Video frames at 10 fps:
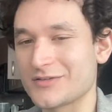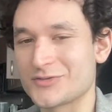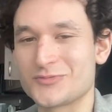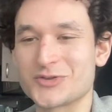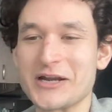
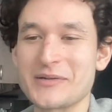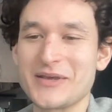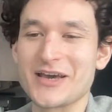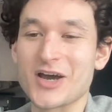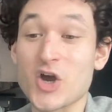trying to
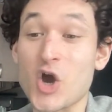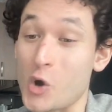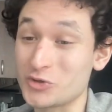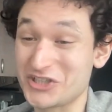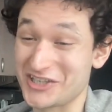be a
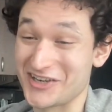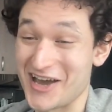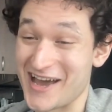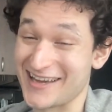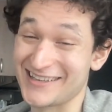coaching
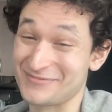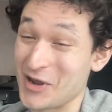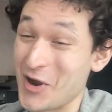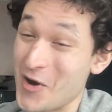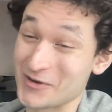guy in
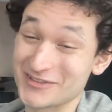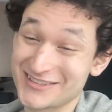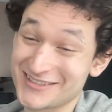my art